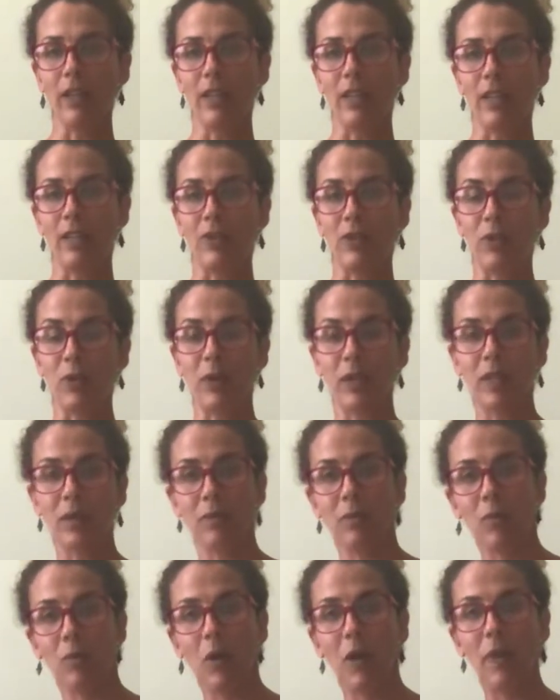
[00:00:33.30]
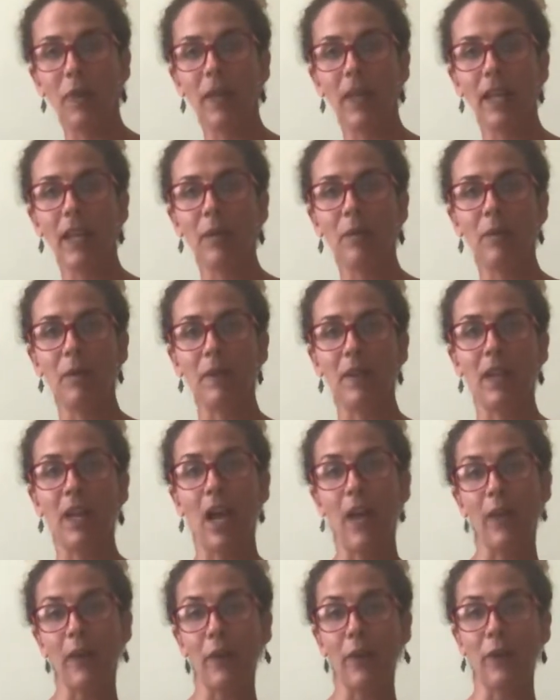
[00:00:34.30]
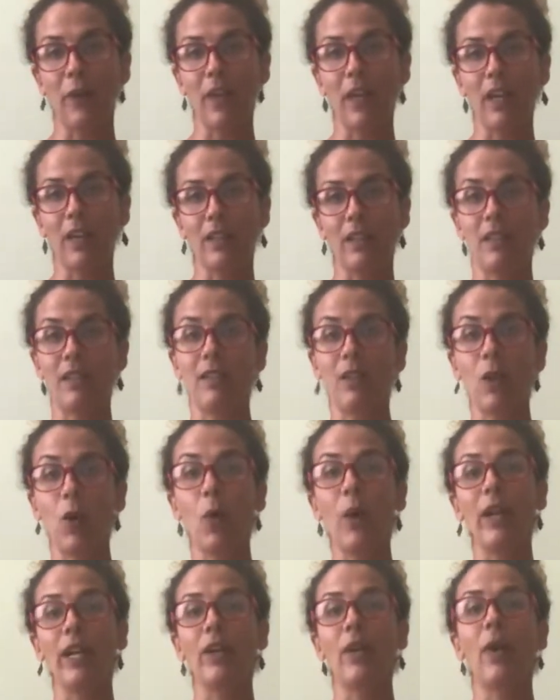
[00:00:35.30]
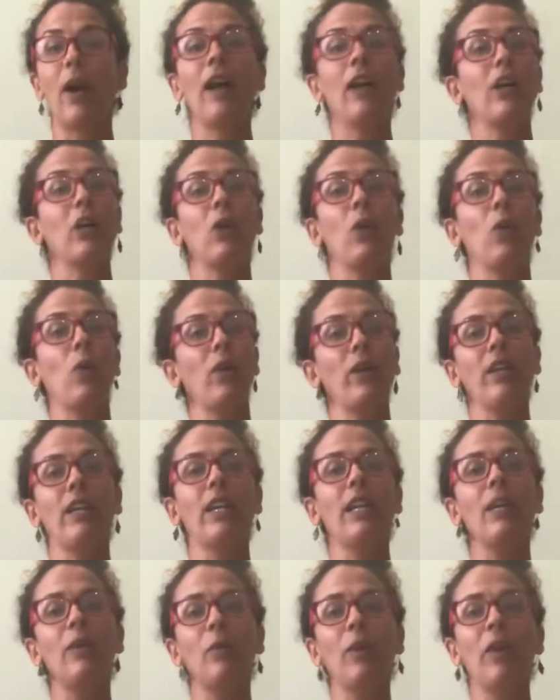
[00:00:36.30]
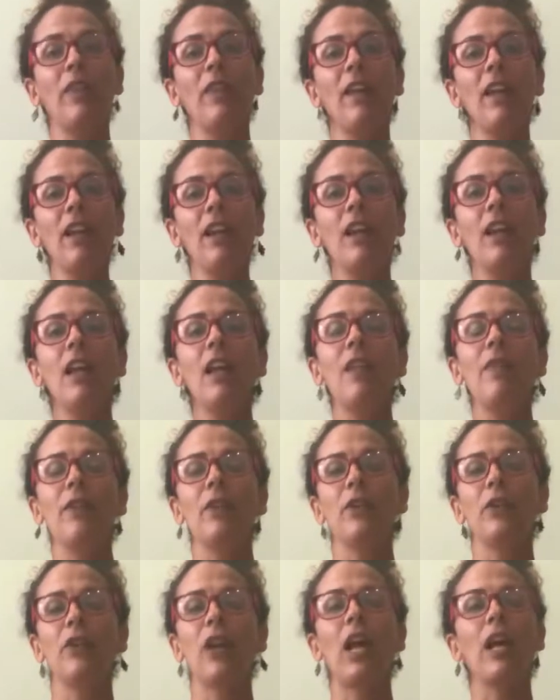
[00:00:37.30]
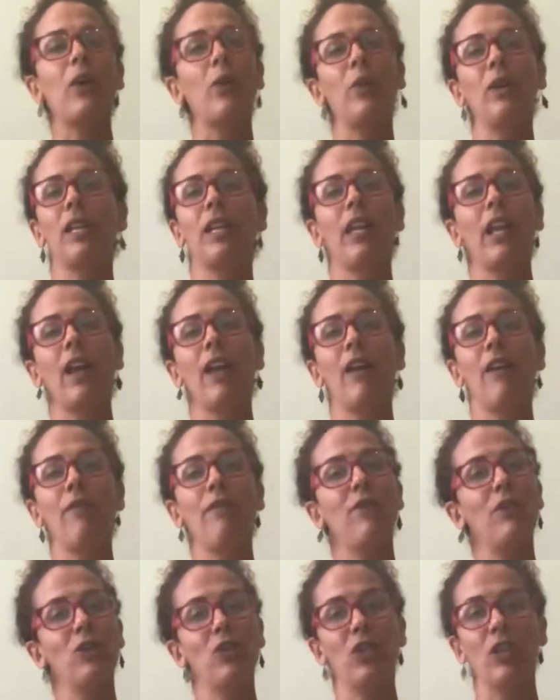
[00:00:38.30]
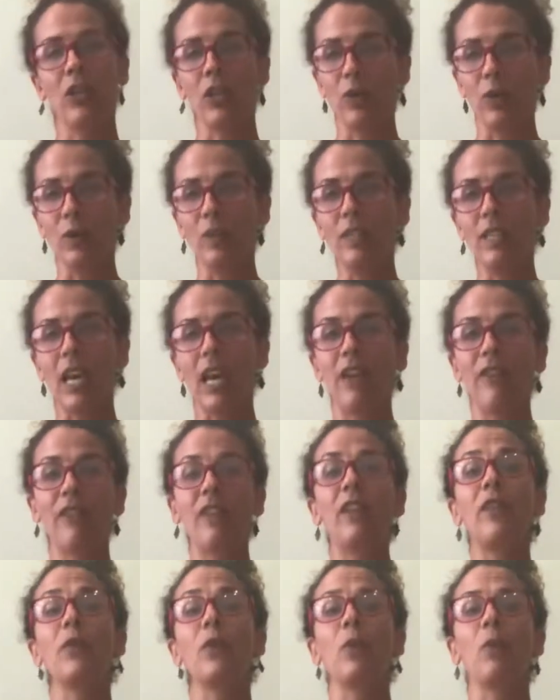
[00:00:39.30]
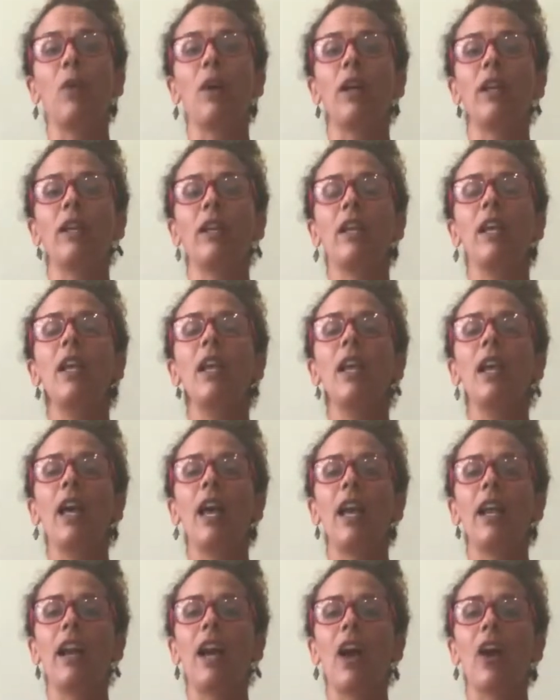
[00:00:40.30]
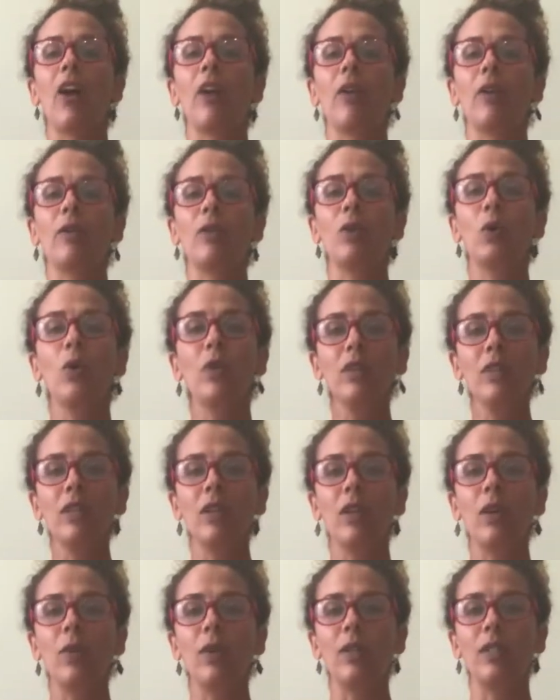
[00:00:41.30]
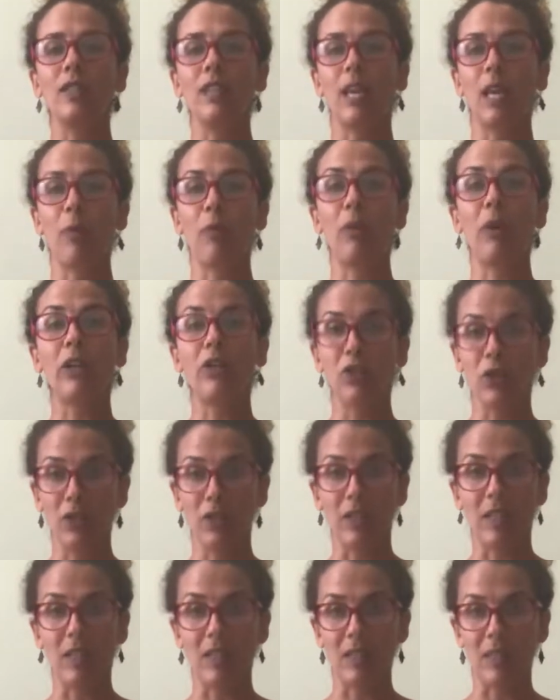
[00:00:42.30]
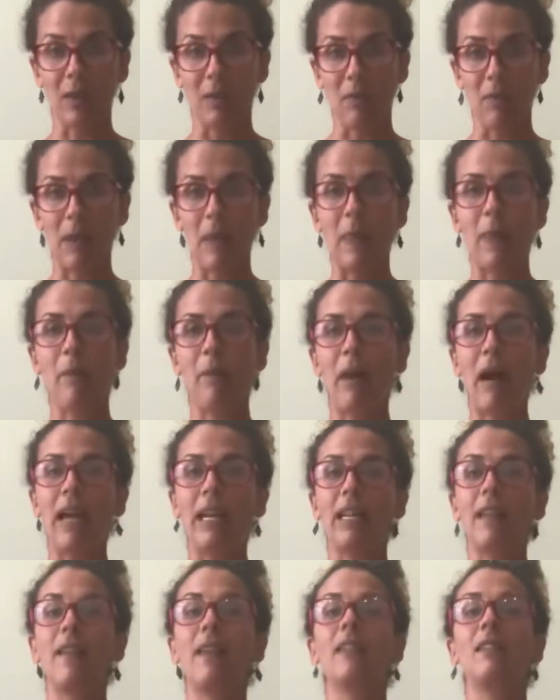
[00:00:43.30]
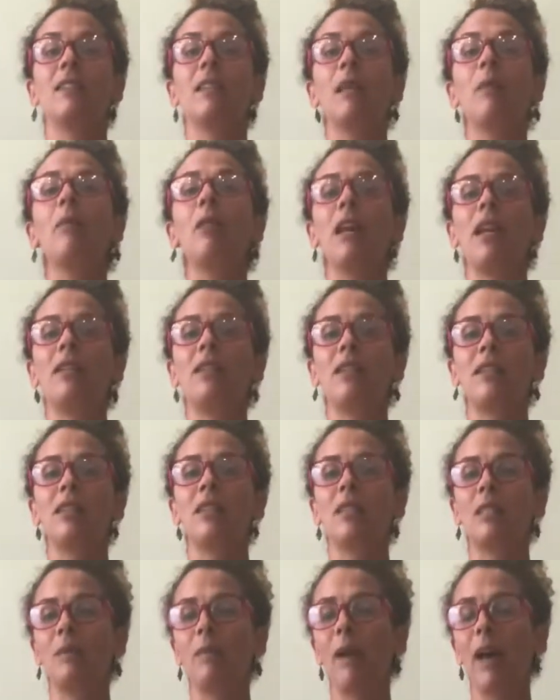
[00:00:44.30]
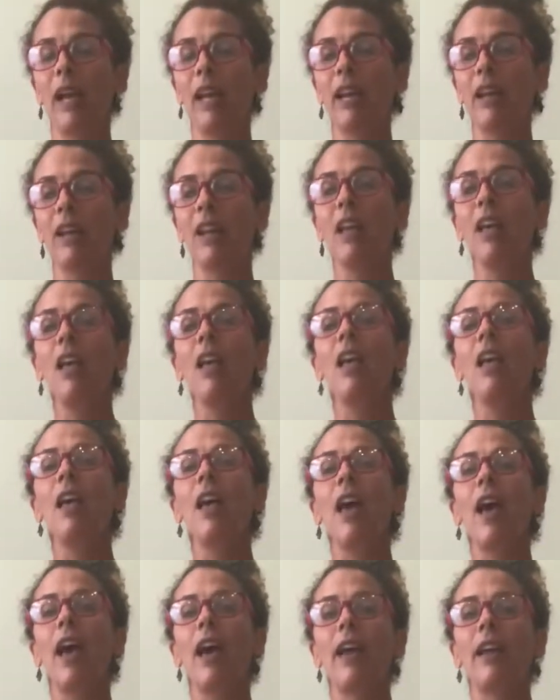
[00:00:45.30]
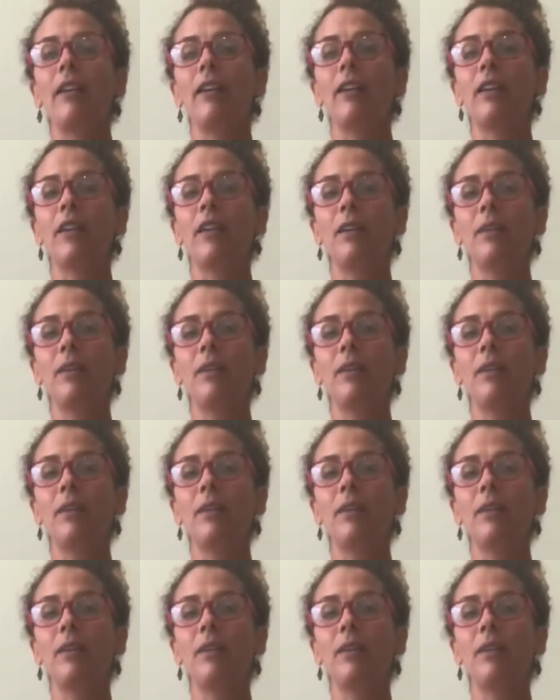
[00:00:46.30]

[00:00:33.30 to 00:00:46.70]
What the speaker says: is doing one thing but the other thing doesn't quite know how to coordinate with it, then you're not going to get efficient use out of either one. And our torso is like a pressure system in the body that stabilizes the spine. And